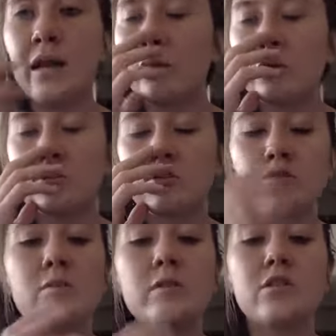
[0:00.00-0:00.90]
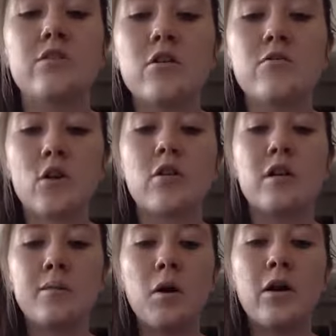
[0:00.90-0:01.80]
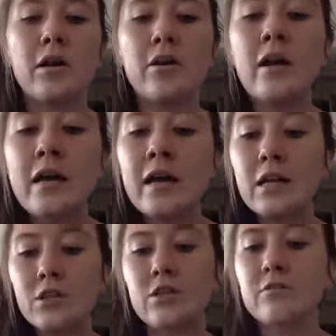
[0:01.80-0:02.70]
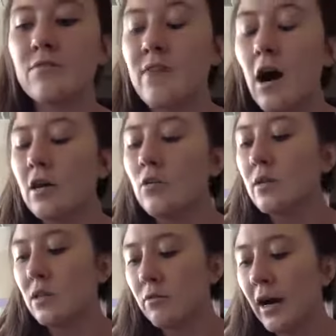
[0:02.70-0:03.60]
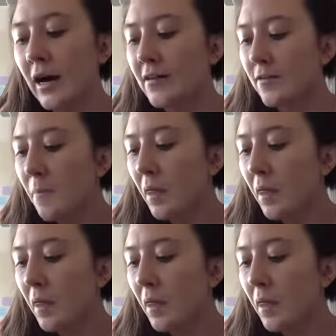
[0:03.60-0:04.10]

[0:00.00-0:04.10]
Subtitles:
and I'm extremely stoked for her to come on here and share some value with you guys.